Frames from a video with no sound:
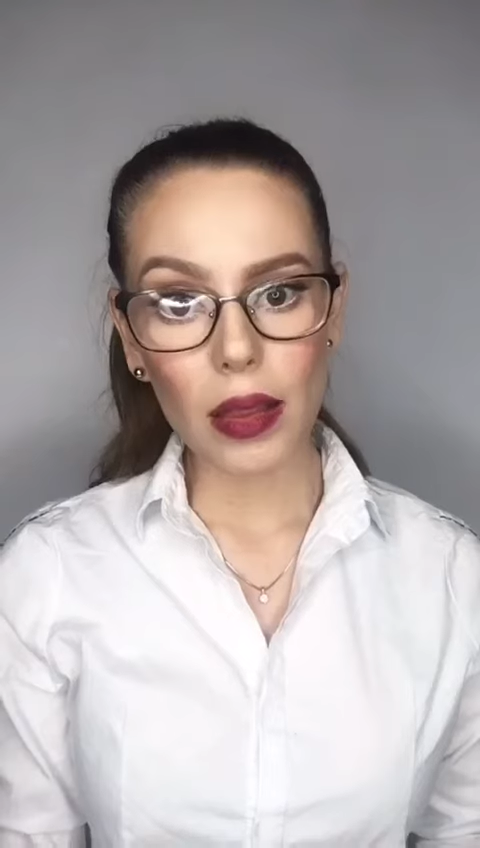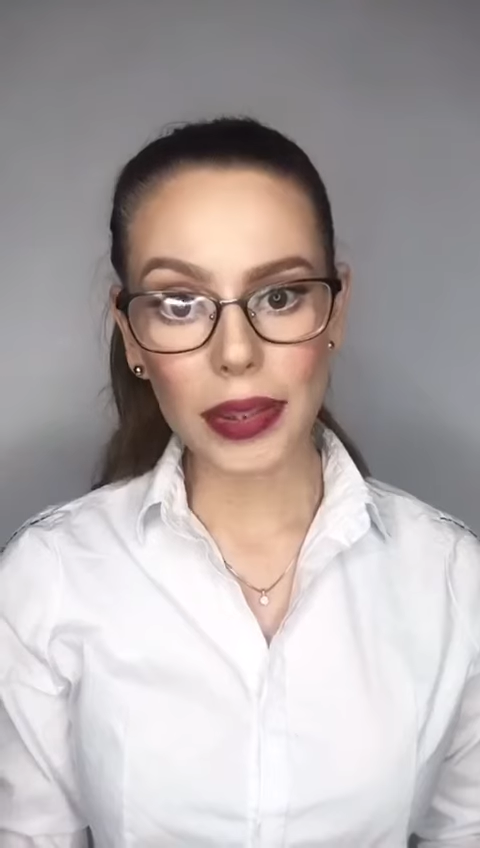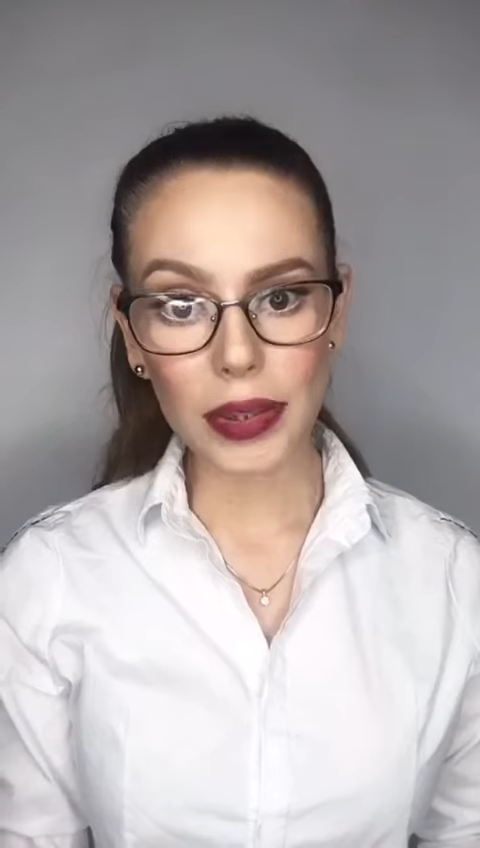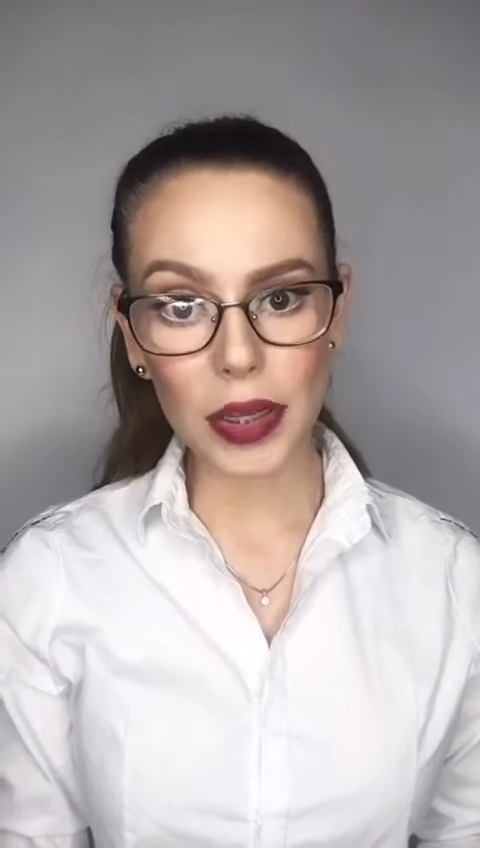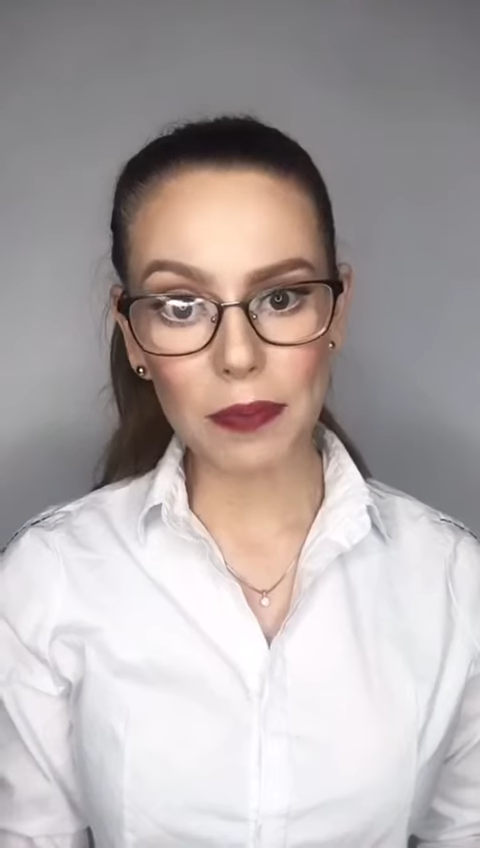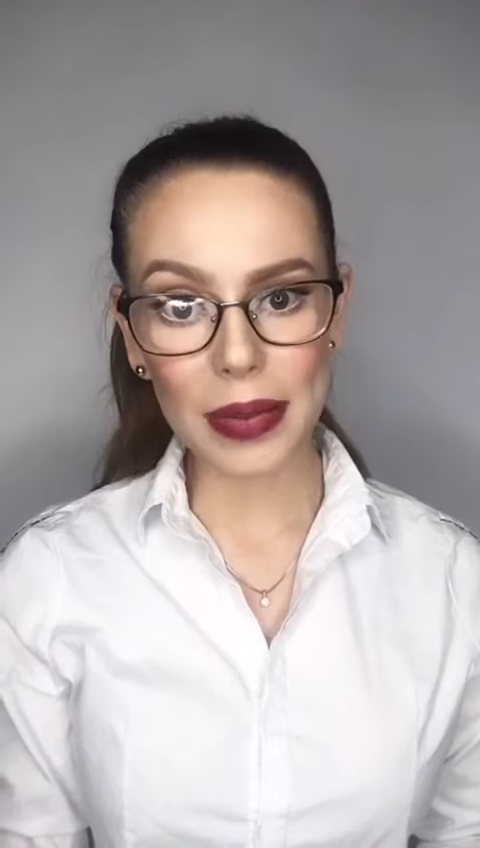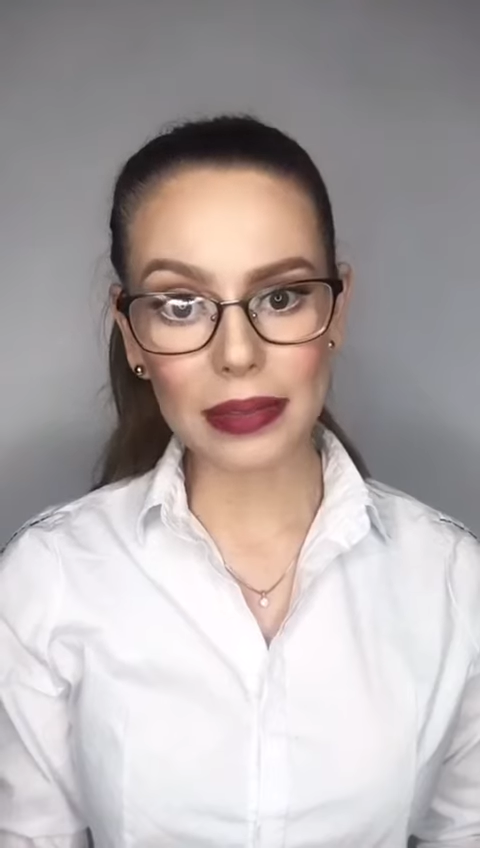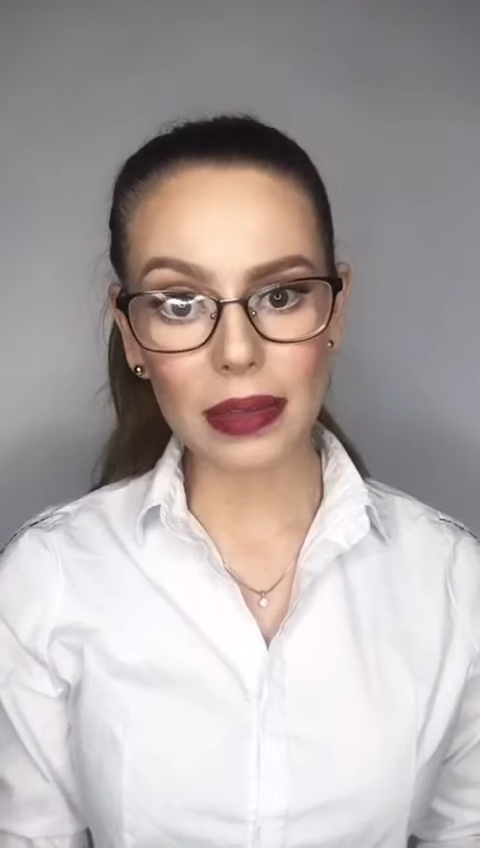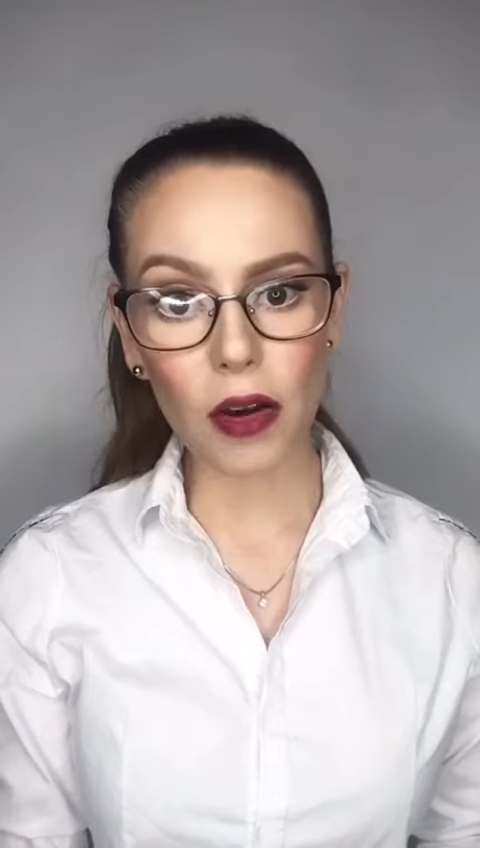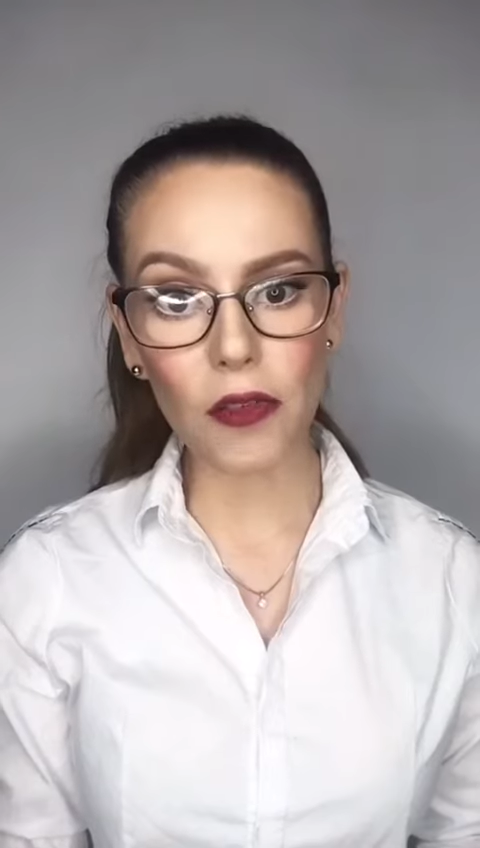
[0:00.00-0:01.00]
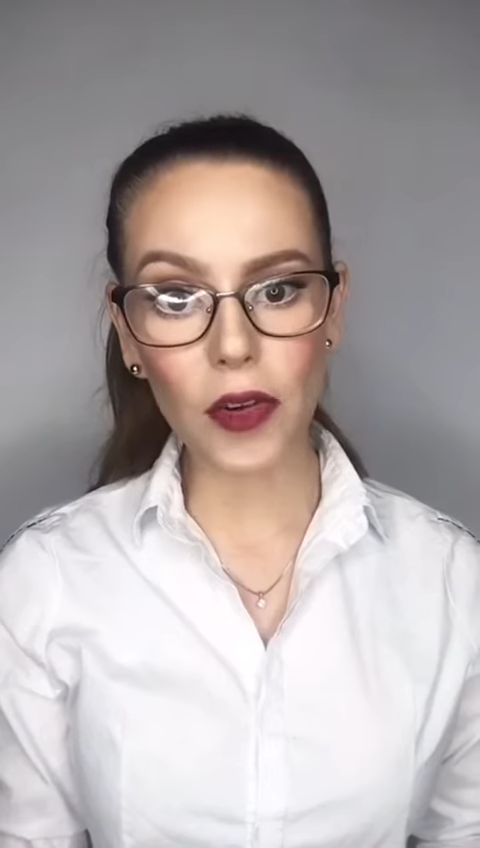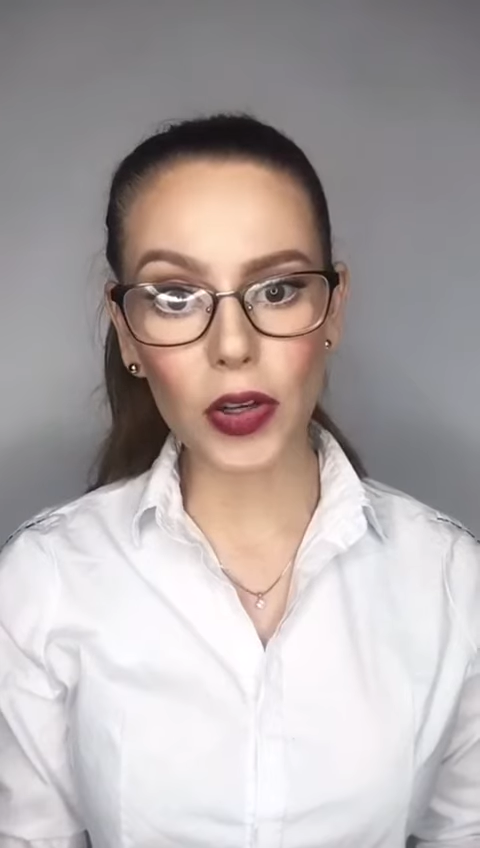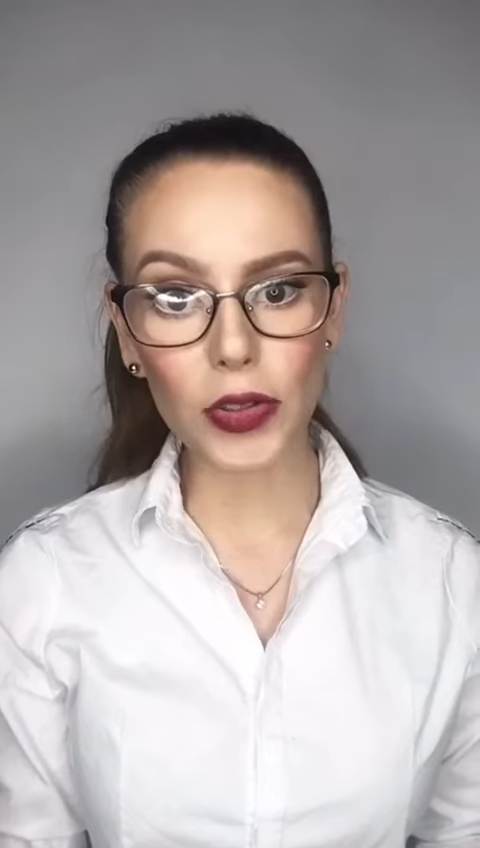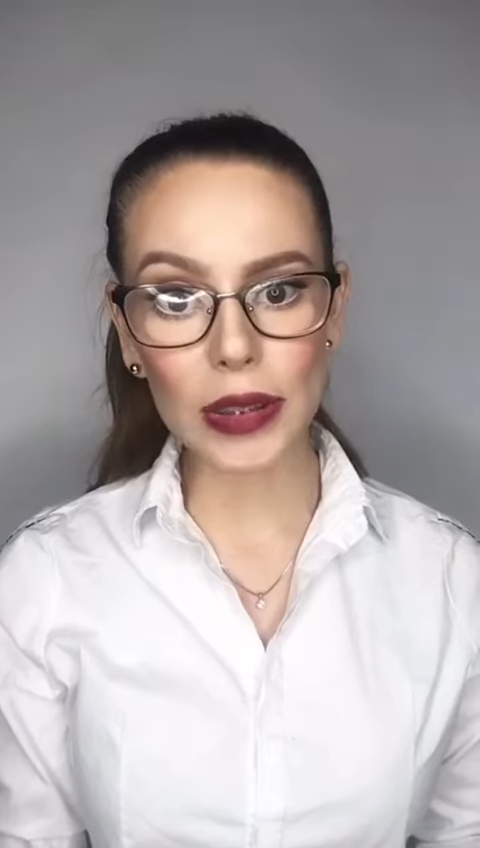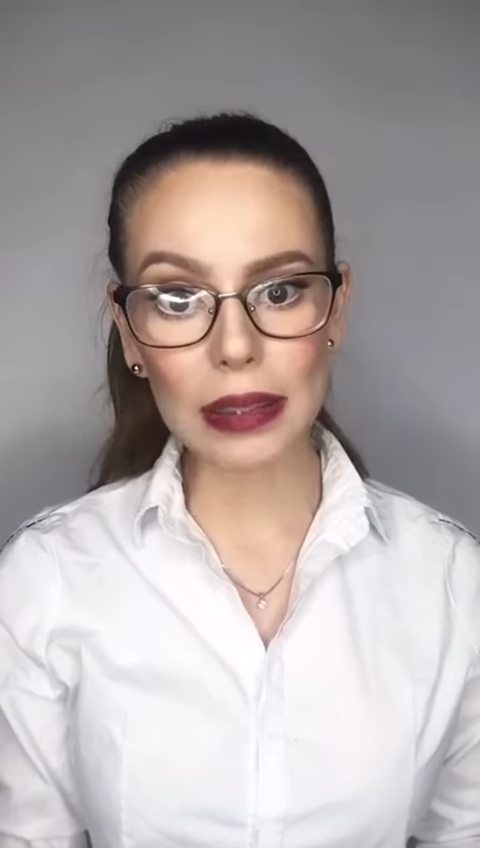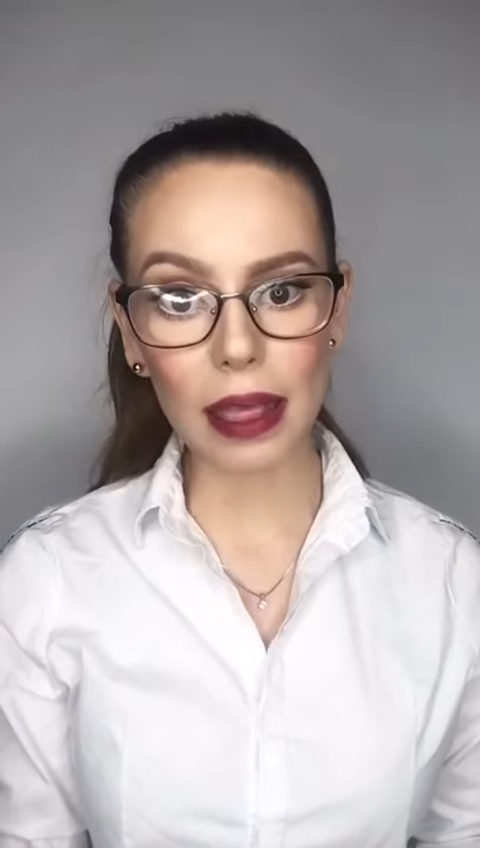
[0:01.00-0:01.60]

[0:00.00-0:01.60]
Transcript: achievements of countries